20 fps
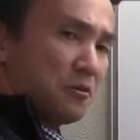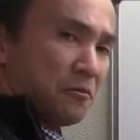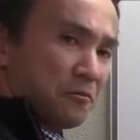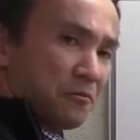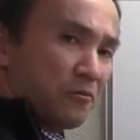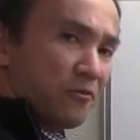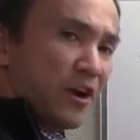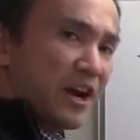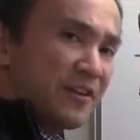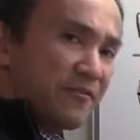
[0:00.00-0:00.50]

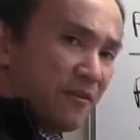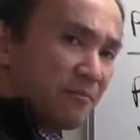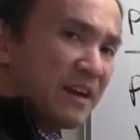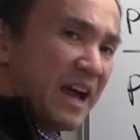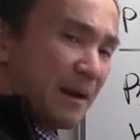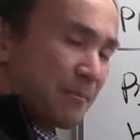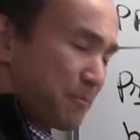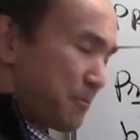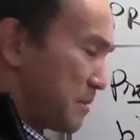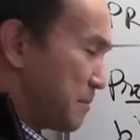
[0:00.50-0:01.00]
right from
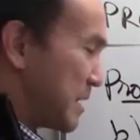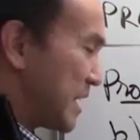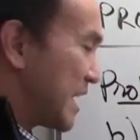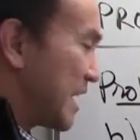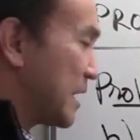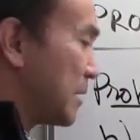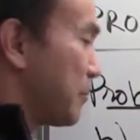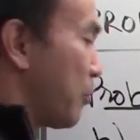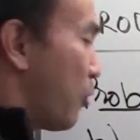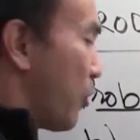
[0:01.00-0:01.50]
that
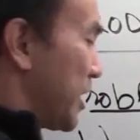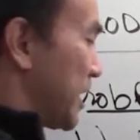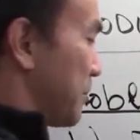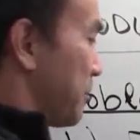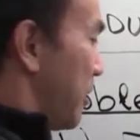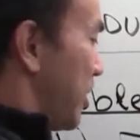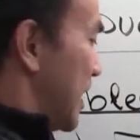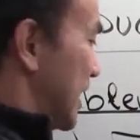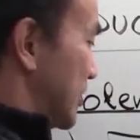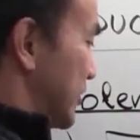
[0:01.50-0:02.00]
beginning point
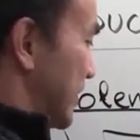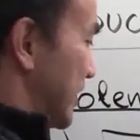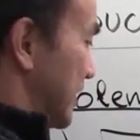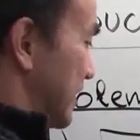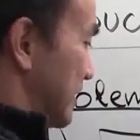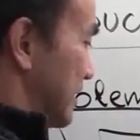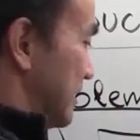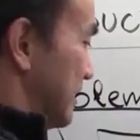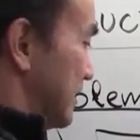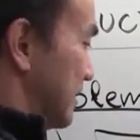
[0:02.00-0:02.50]
part right here,
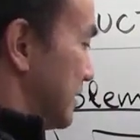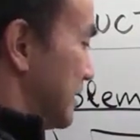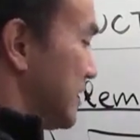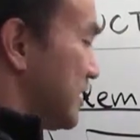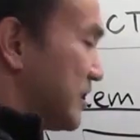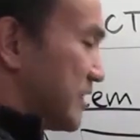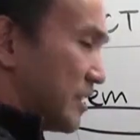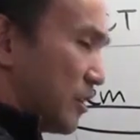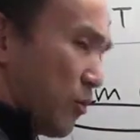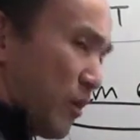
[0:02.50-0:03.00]
this
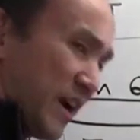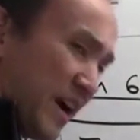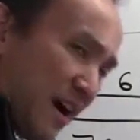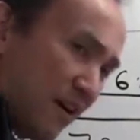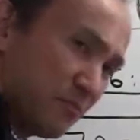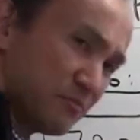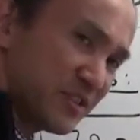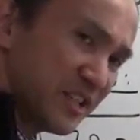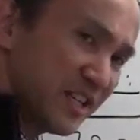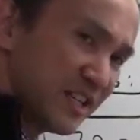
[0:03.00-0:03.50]
is the way how
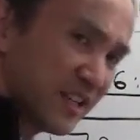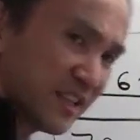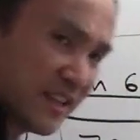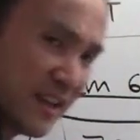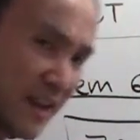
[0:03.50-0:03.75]
I'm seeing it now.